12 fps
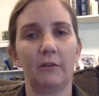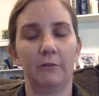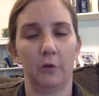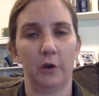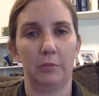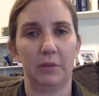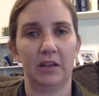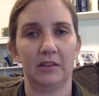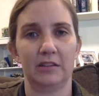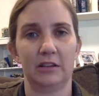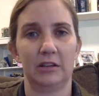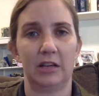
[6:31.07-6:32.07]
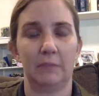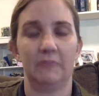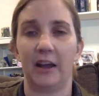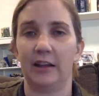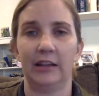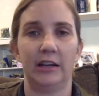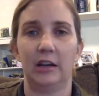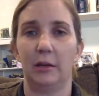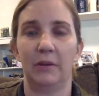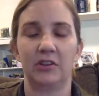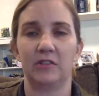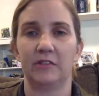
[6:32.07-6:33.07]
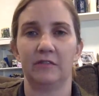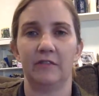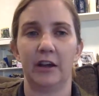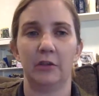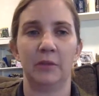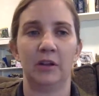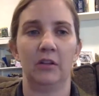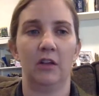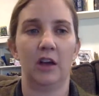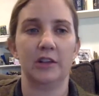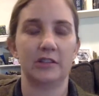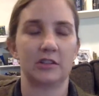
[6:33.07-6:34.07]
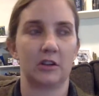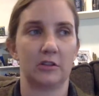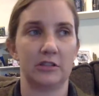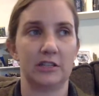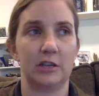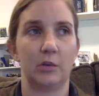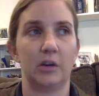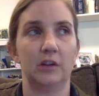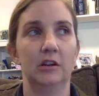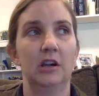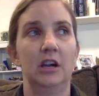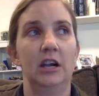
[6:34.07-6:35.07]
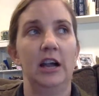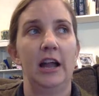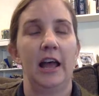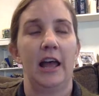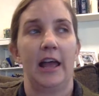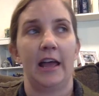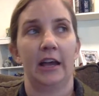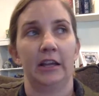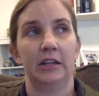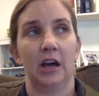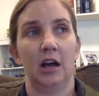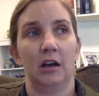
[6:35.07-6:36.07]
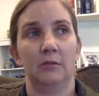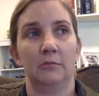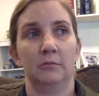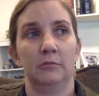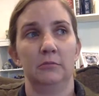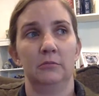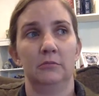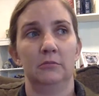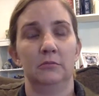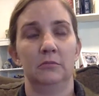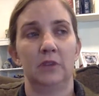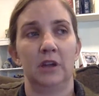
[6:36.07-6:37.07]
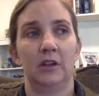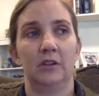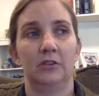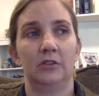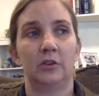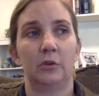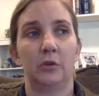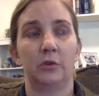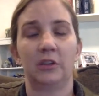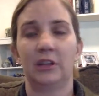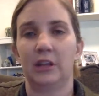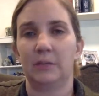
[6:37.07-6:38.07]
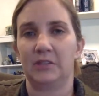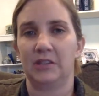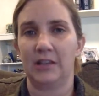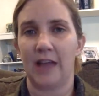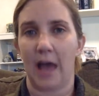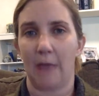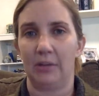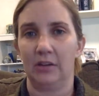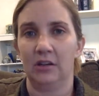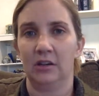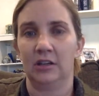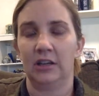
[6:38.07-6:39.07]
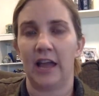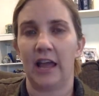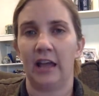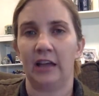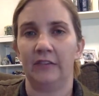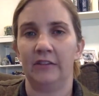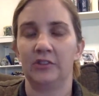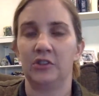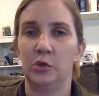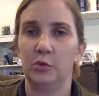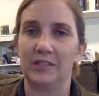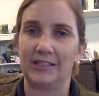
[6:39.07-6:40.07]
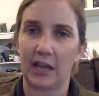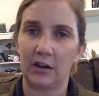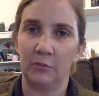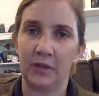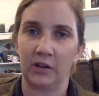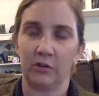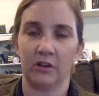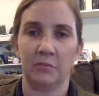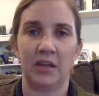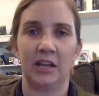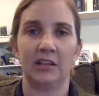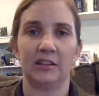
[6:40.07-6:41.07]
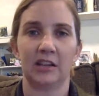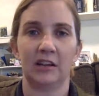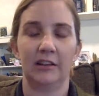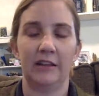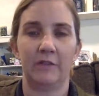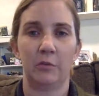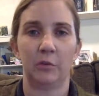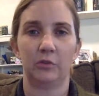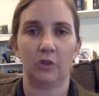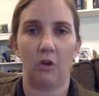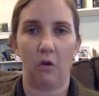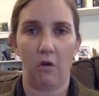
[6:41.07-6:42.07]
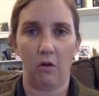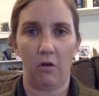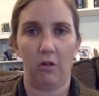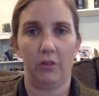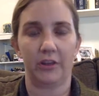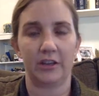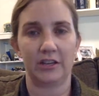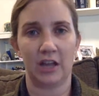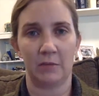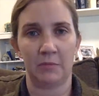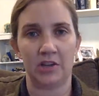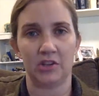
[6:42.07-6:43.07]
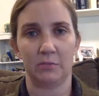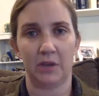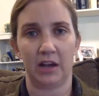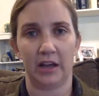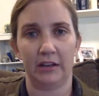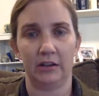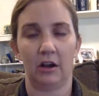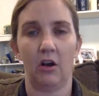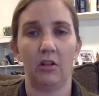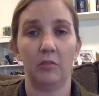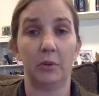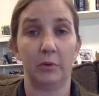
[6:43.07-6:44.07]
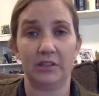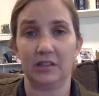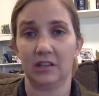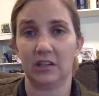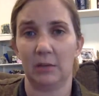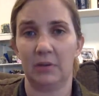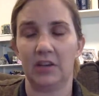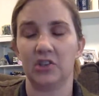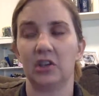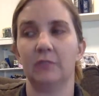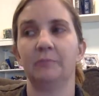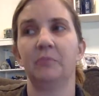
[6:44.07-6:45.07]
for it, because it violated a bunch of environmental laws called CEQA. And so those cleanups didn't happen, and this new settlement agreement is going to leave almost all the contamination behind, all of Boeing's contamination.